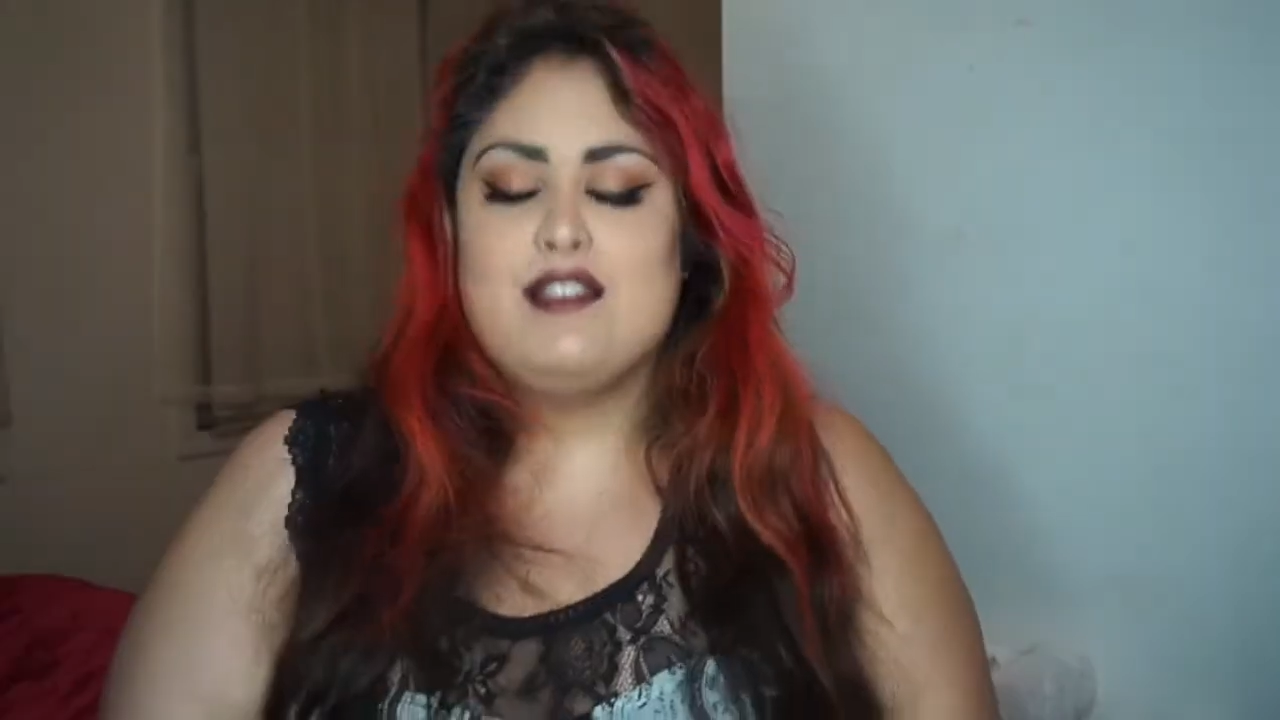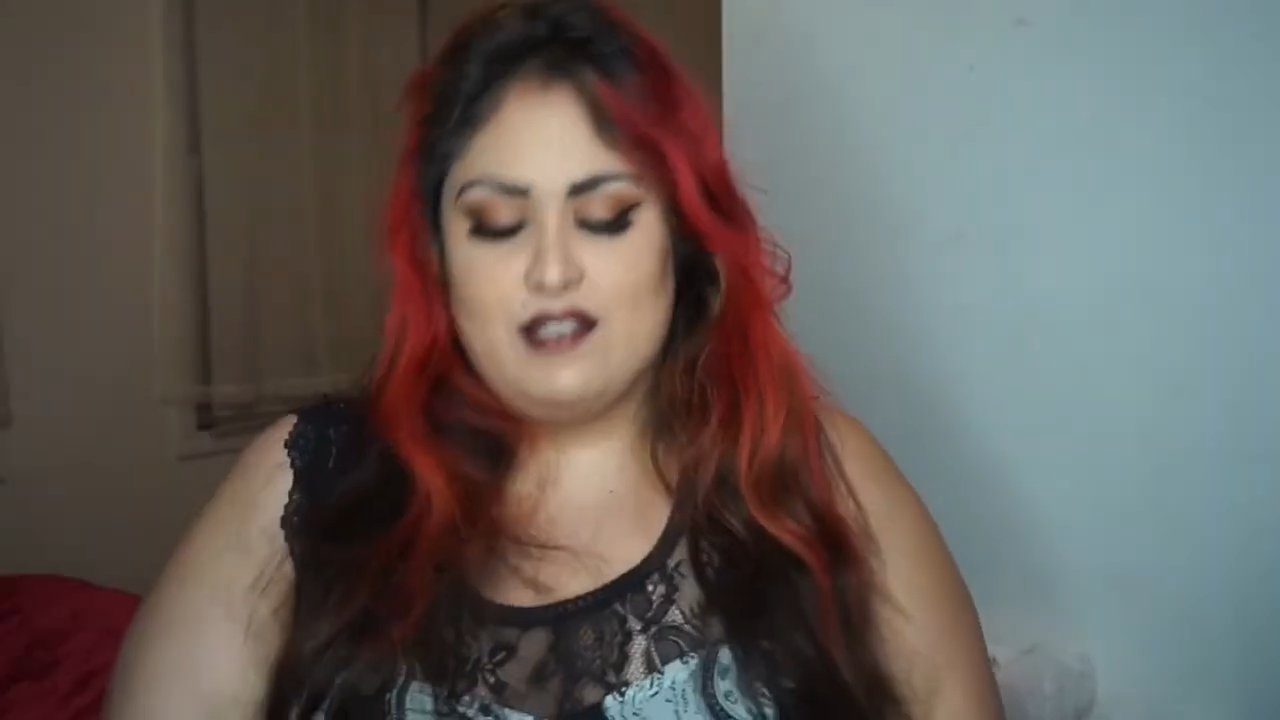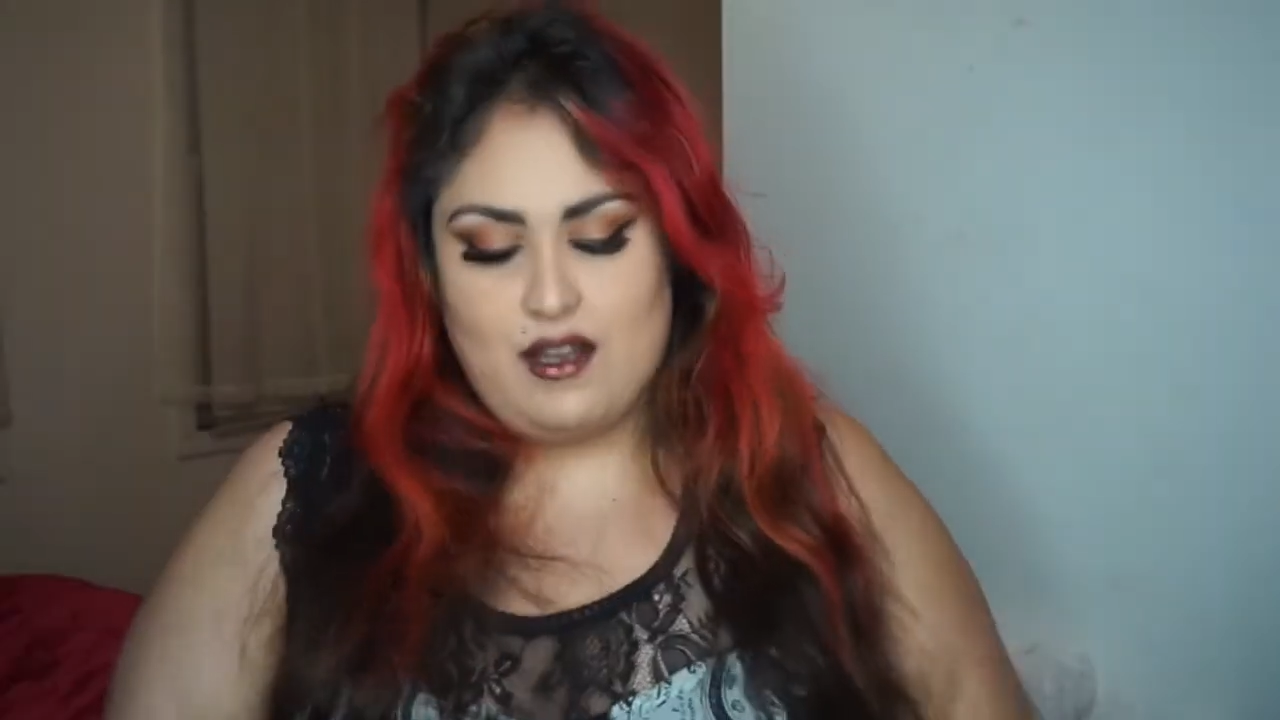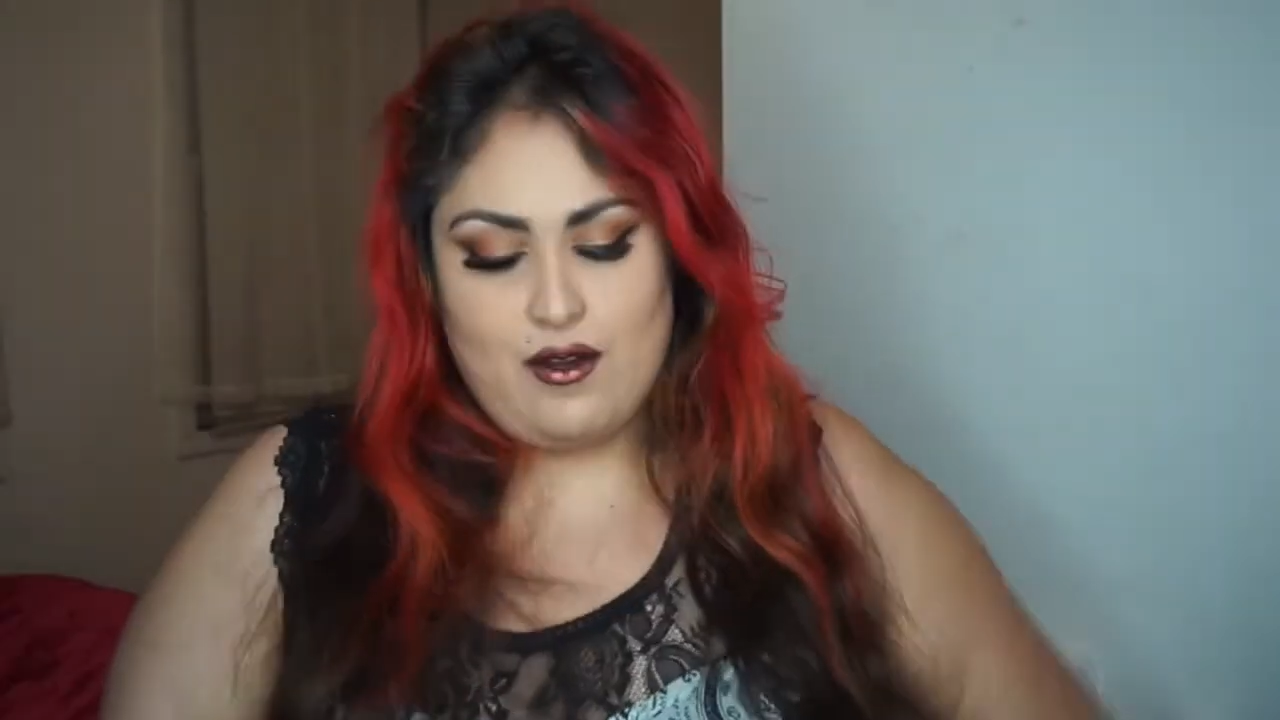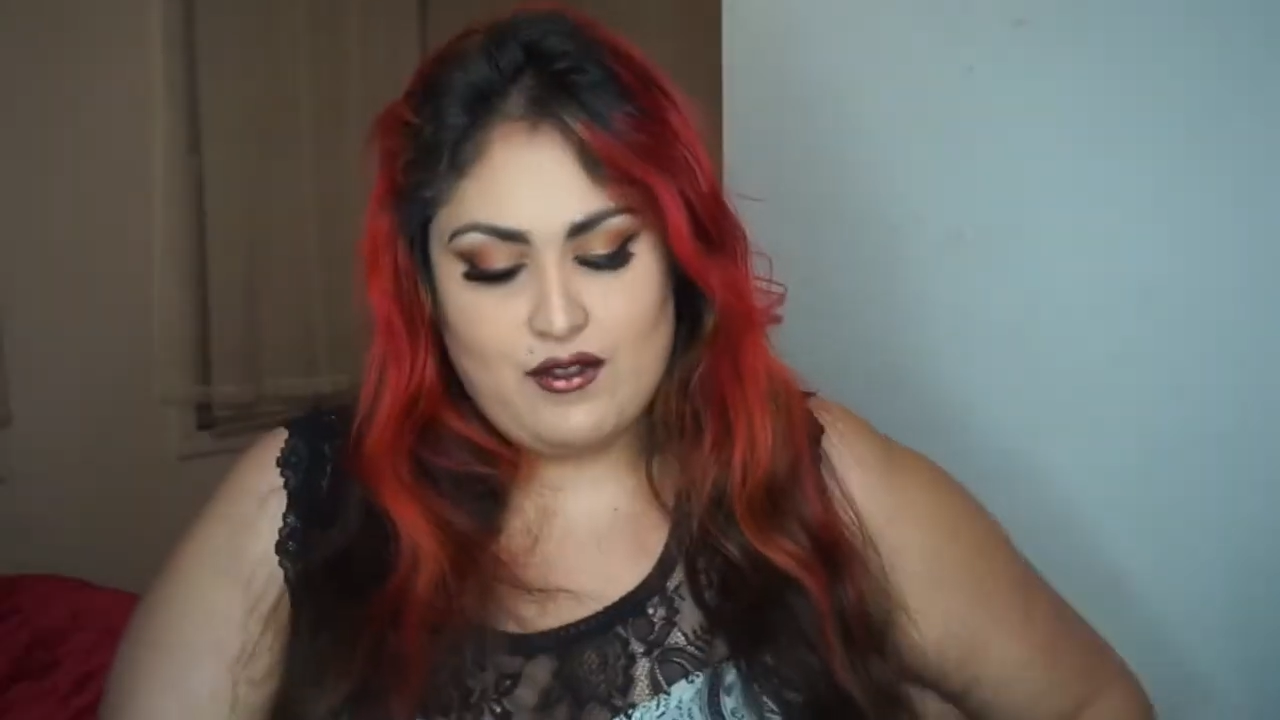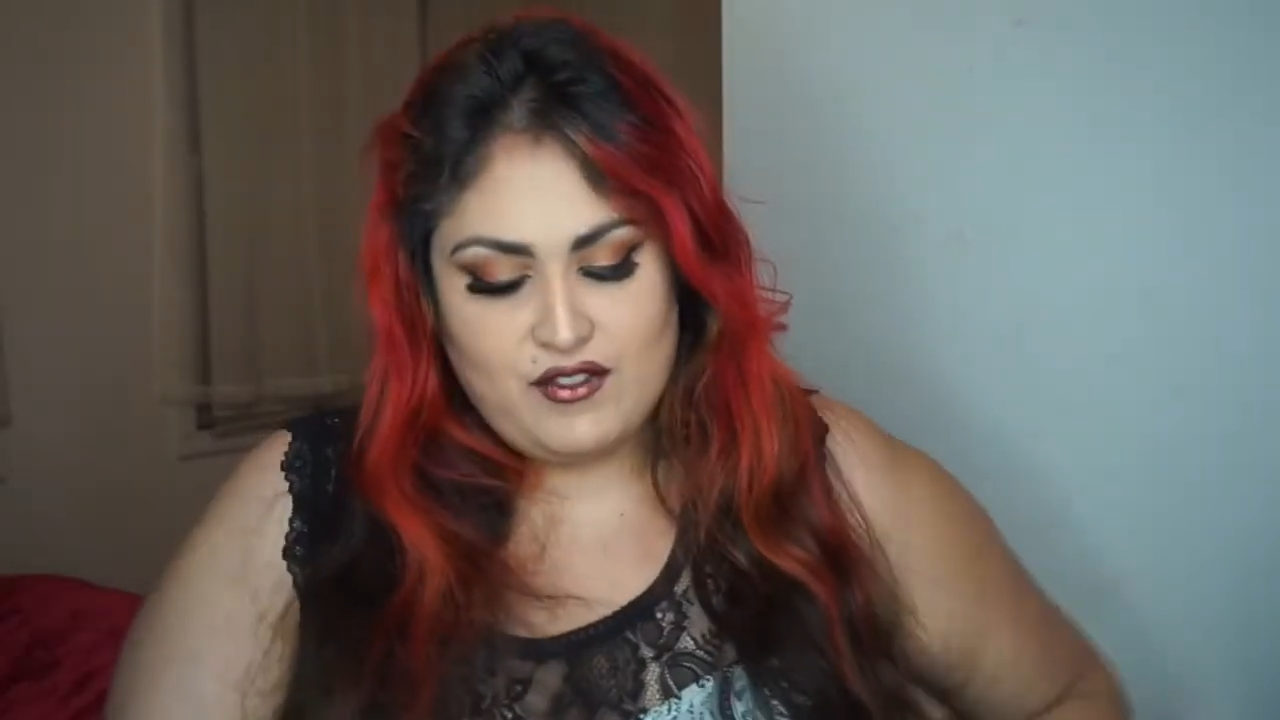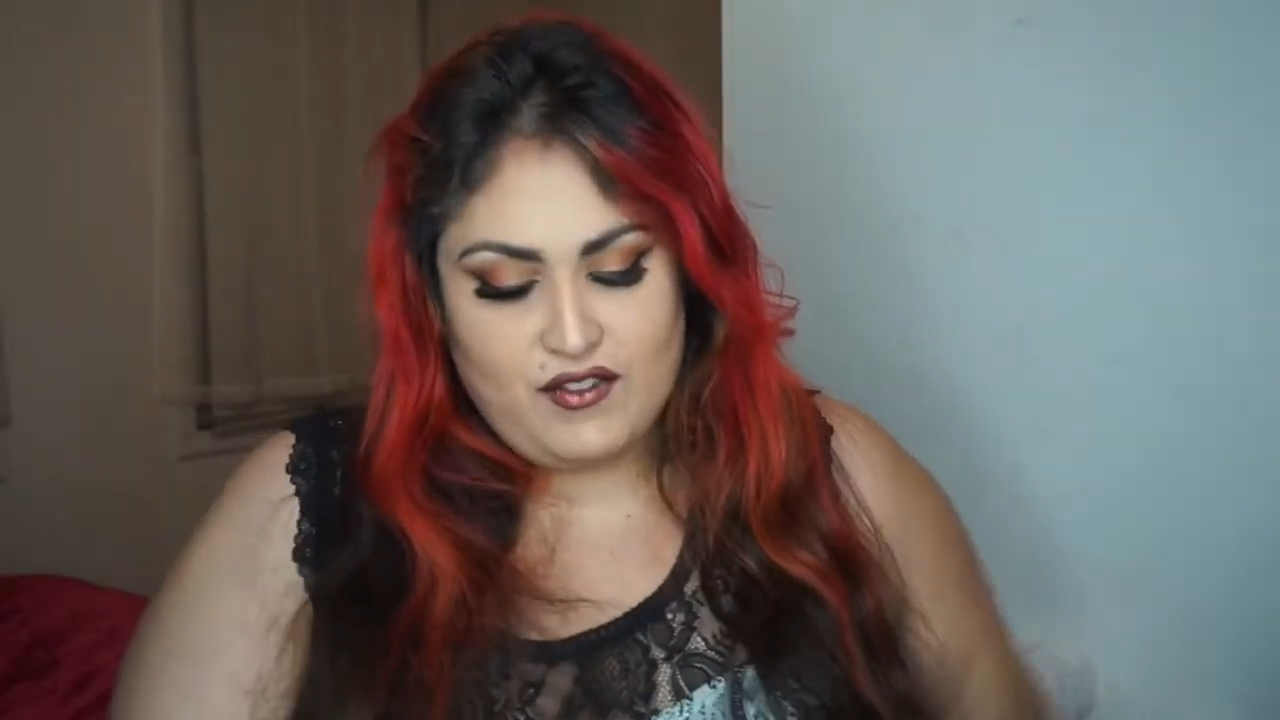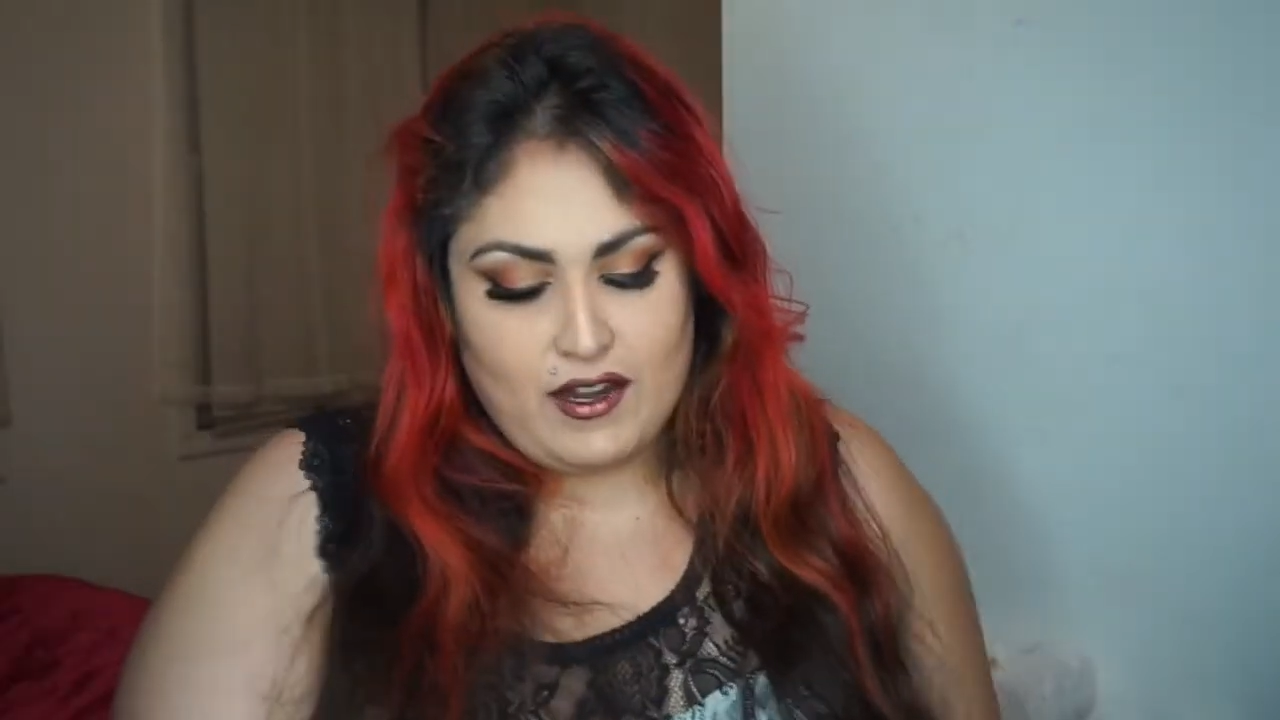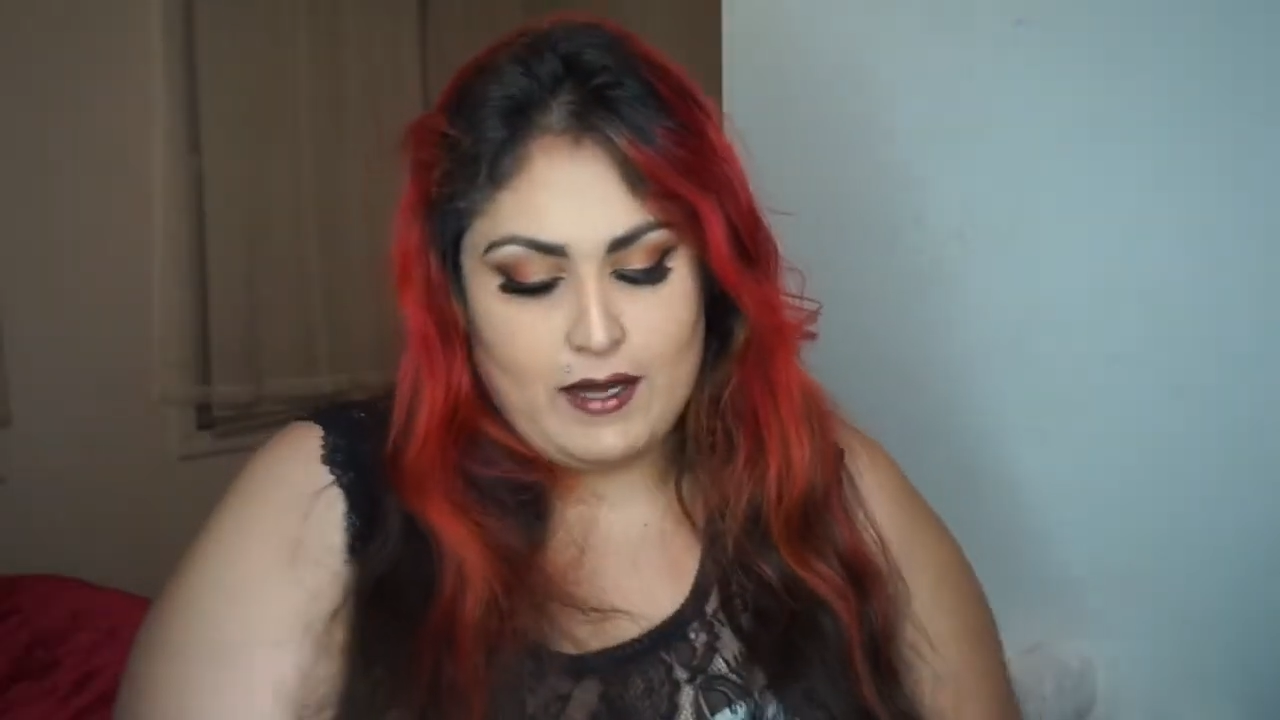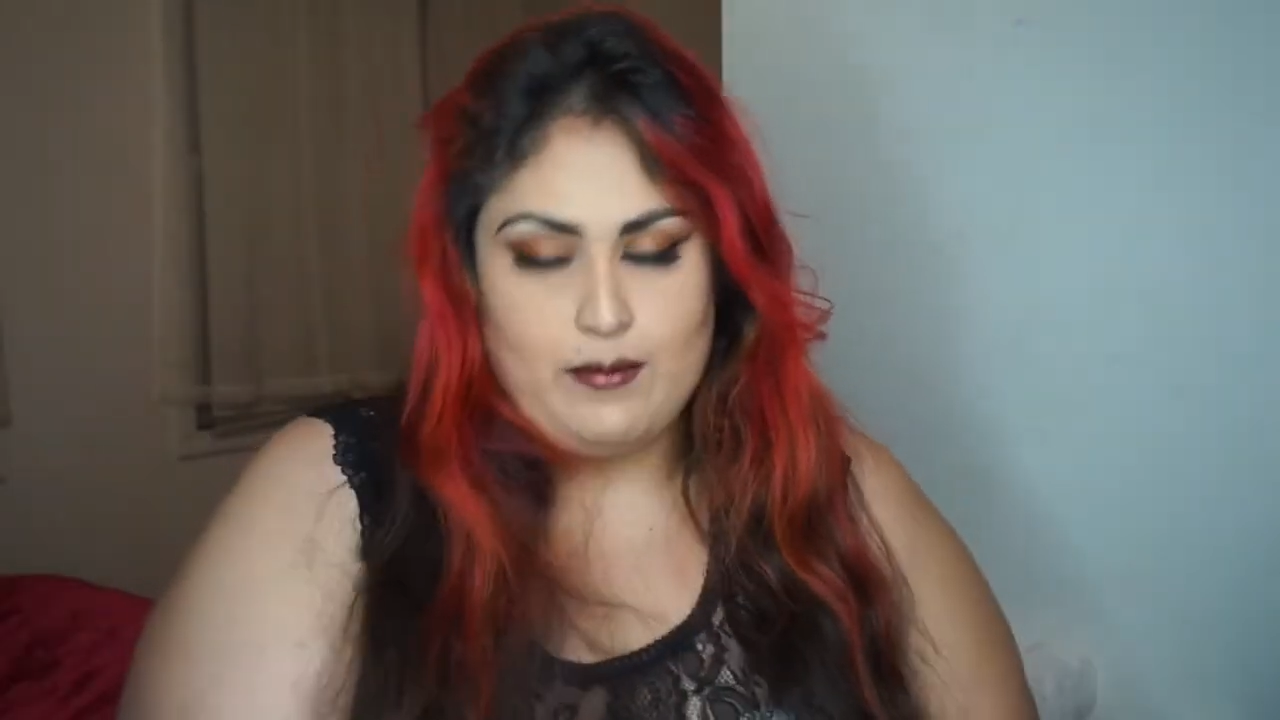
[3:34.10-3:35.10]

So I was very